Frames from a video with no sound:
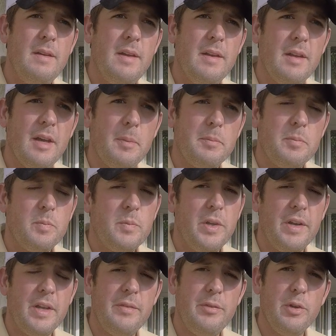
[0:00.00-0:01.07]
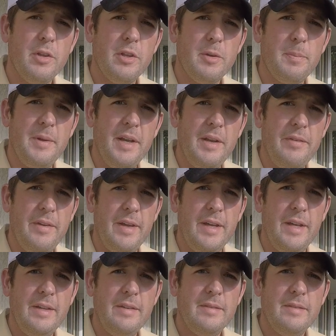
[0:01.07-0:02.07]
and I'm going to give you a little bit of a